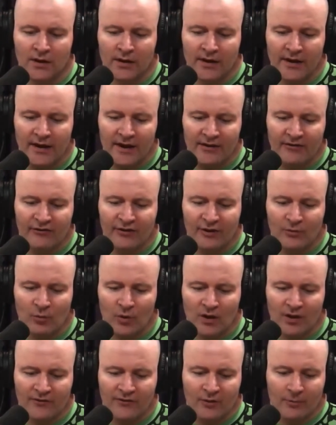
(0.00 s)
Every one
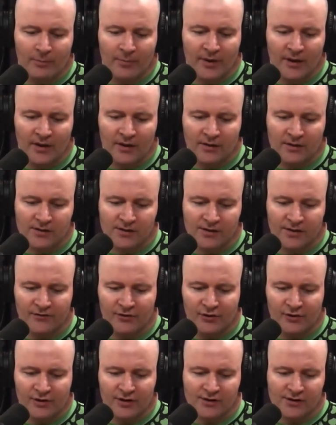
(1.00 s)
of the pins of
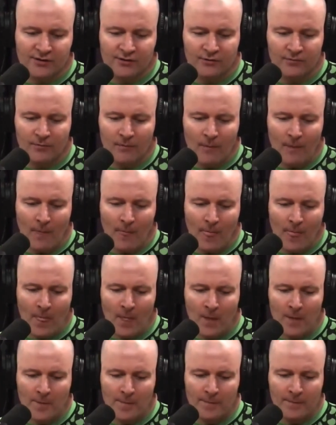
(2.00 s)
Jiu-Jitsu,
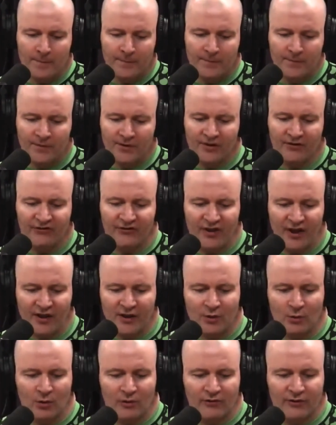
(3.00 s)
the
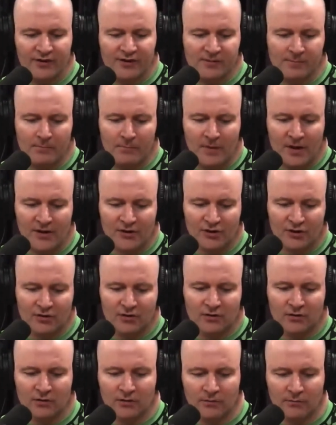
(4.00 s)
value of it is measured
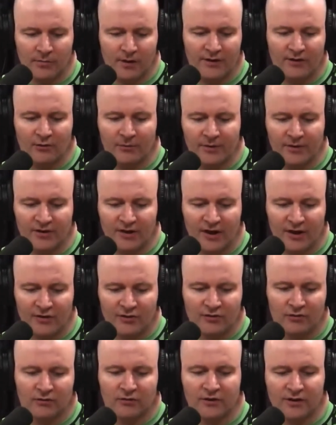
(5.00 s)
by your
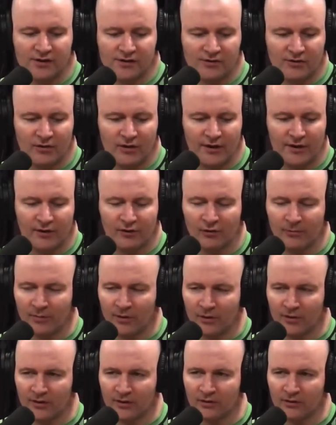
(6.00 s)
potential to strike your
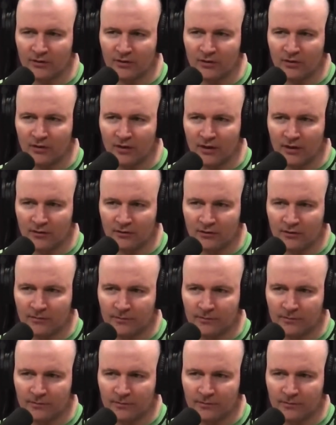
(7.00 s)
opponent on the ground.